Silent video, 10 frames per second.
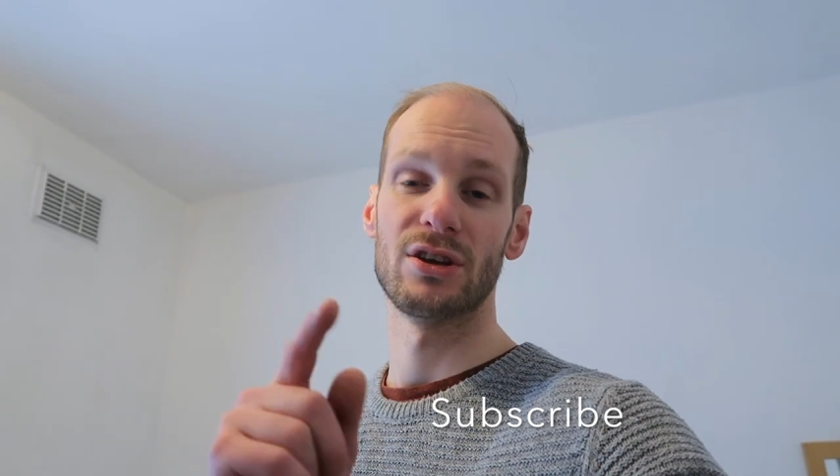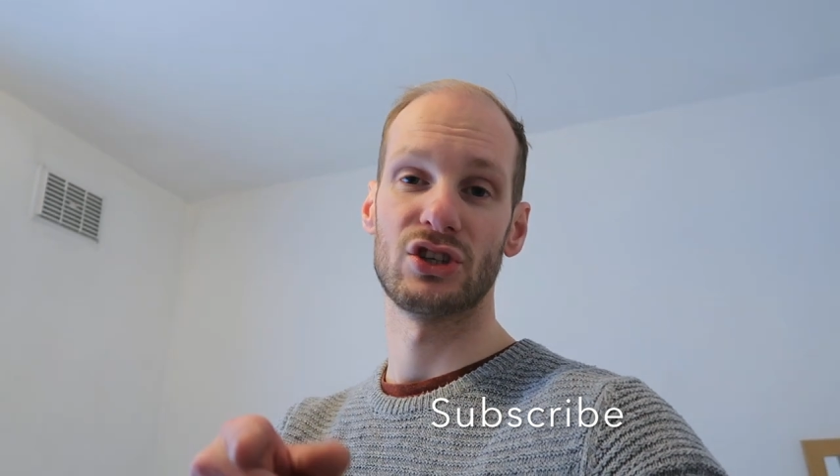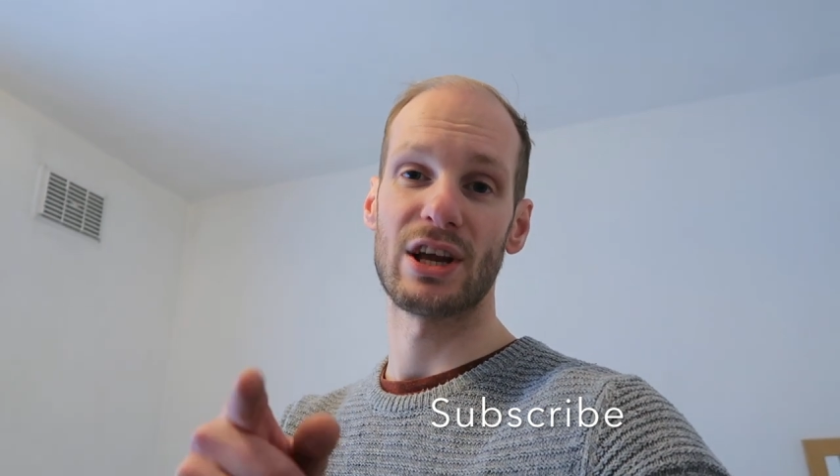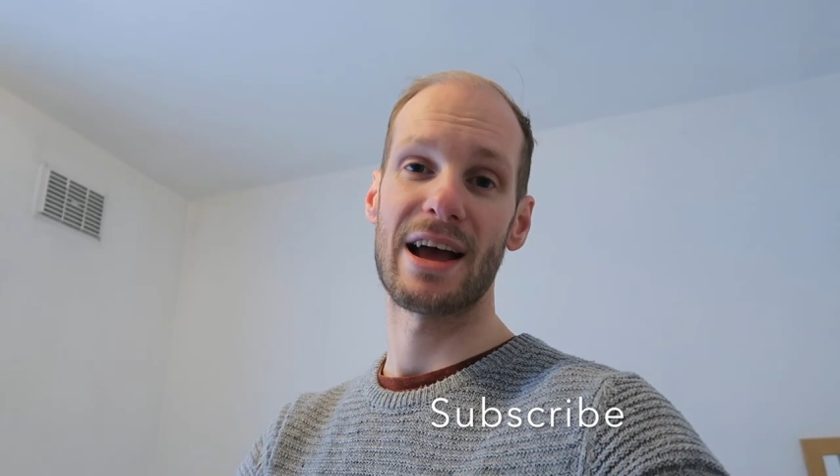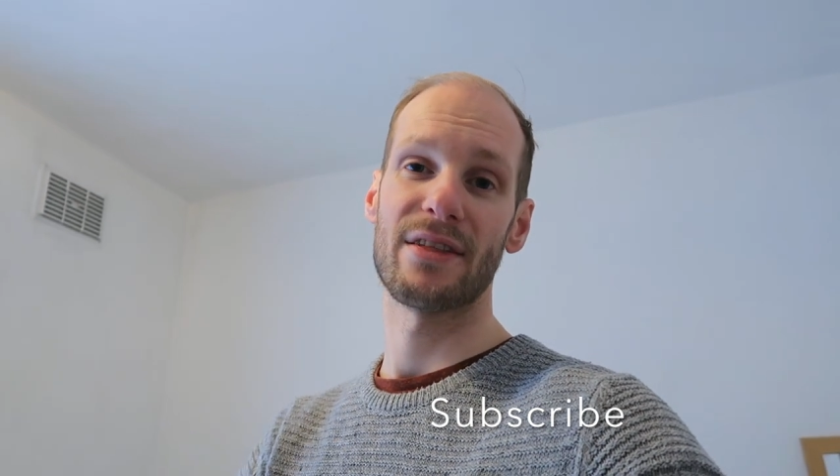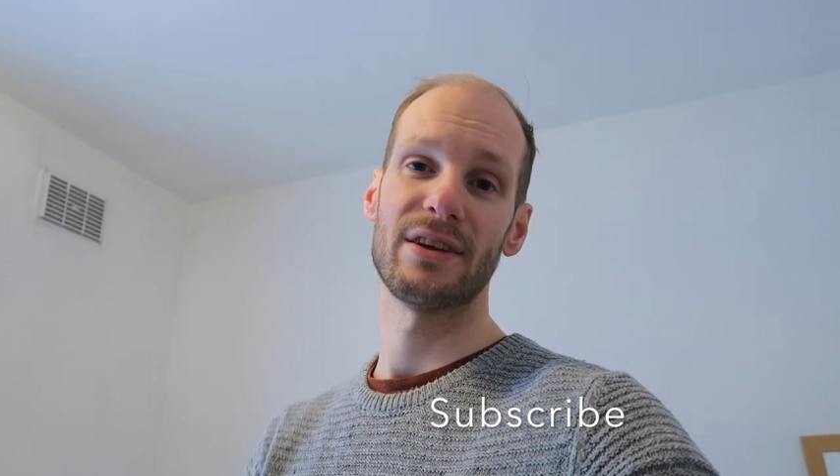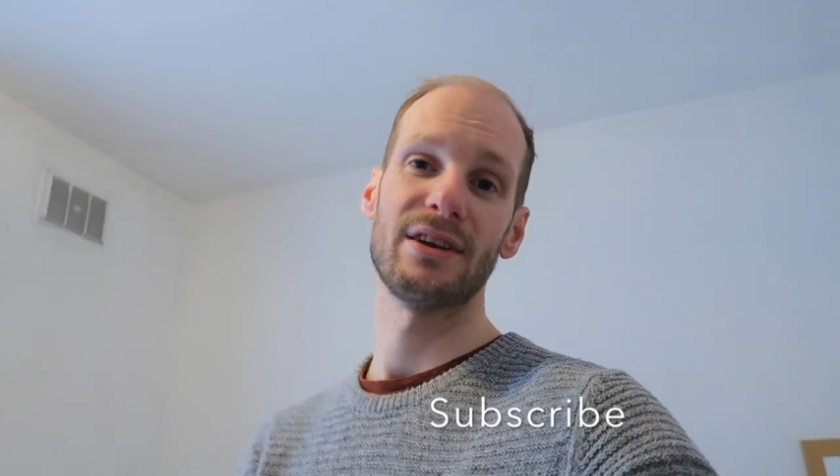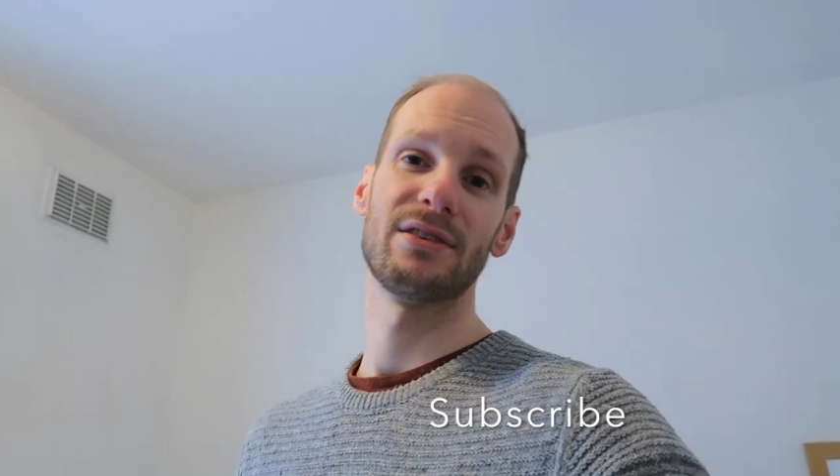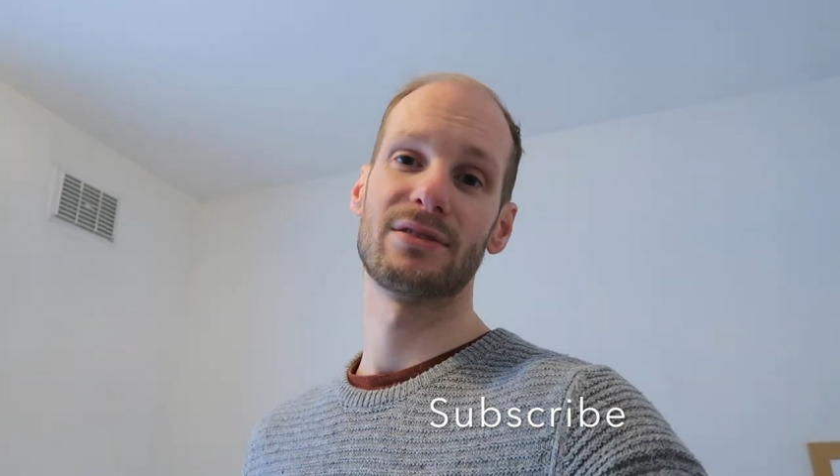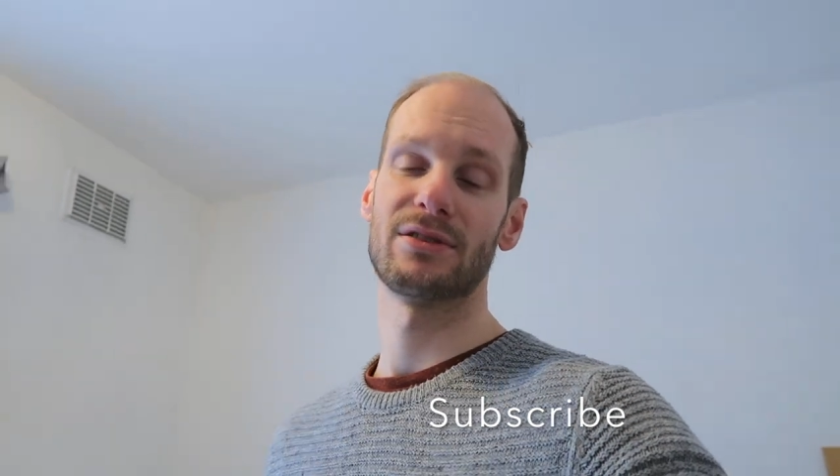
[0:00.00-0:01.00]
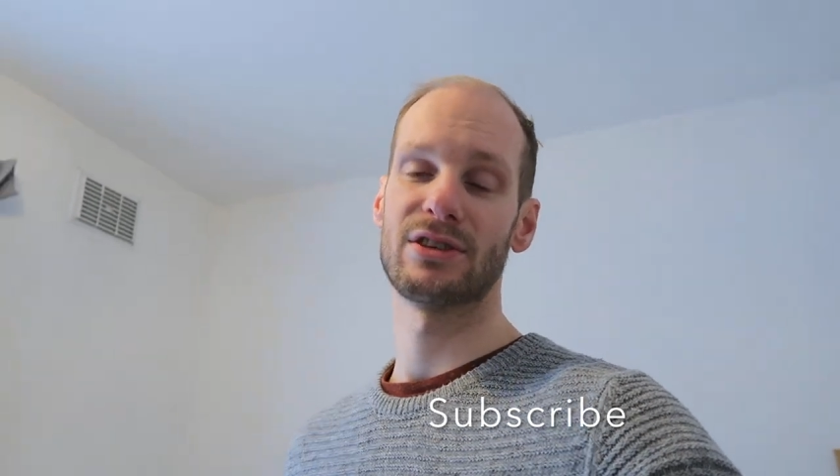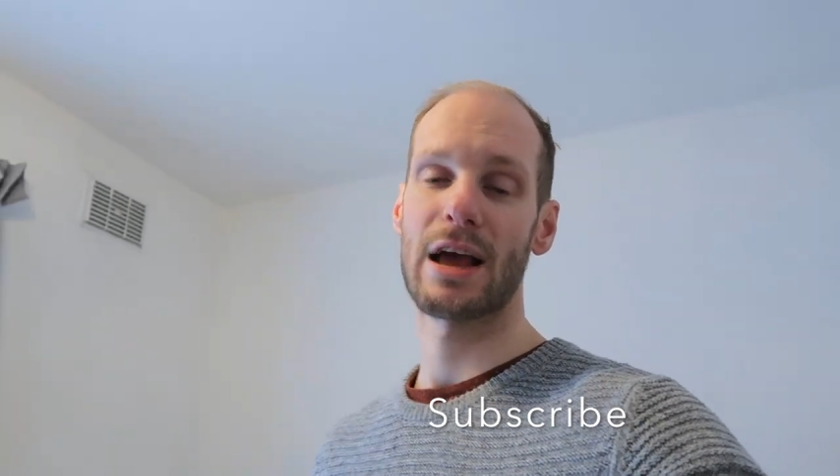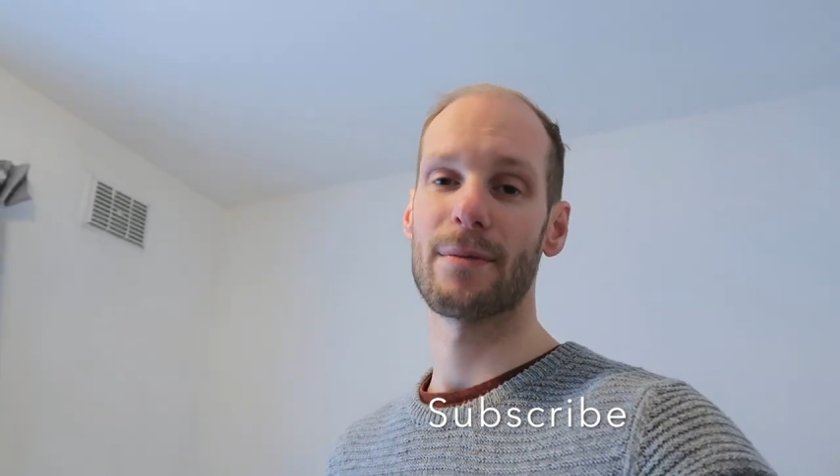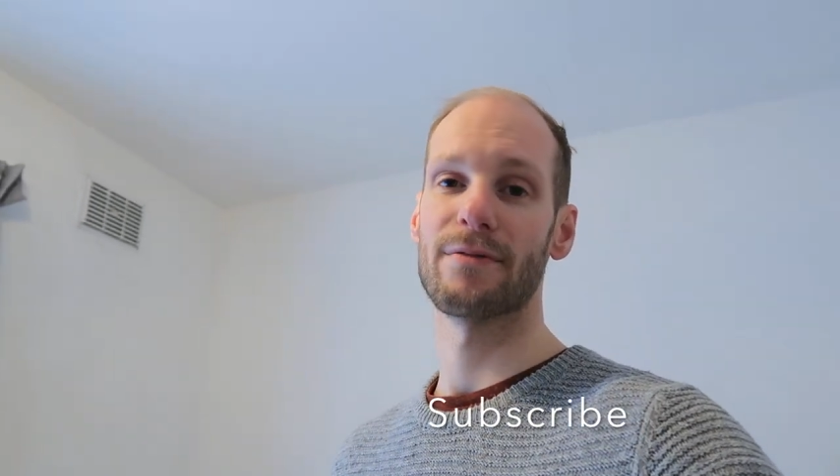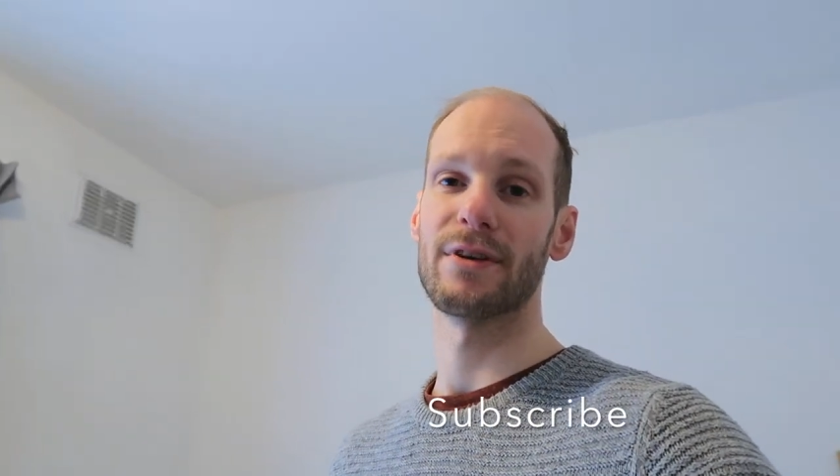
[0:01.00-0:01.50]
Share these, share my